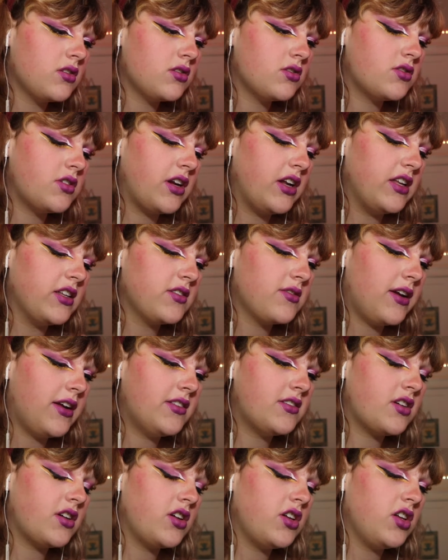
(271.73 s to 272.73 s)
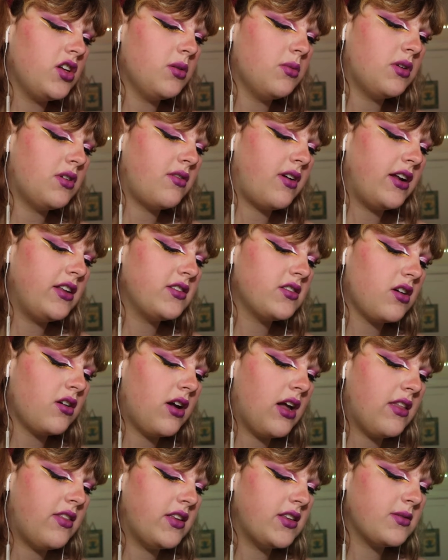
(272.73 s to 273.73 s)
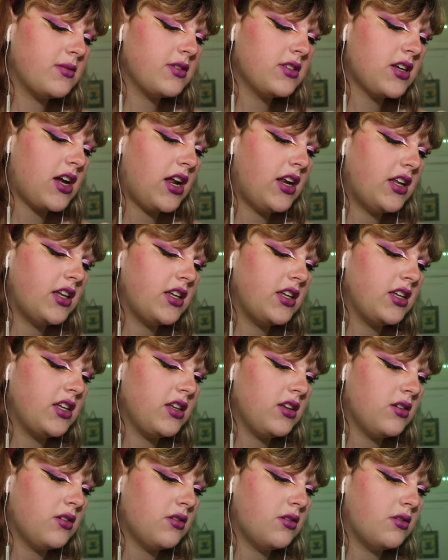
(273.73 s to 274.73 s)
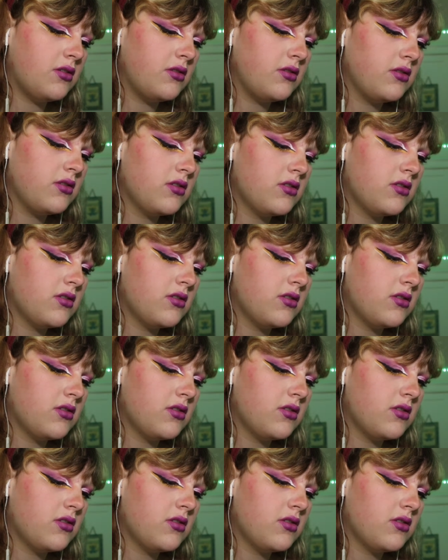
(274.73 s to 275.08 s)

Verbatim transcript: trans rights or human rights. Okay, this one's kind of cute.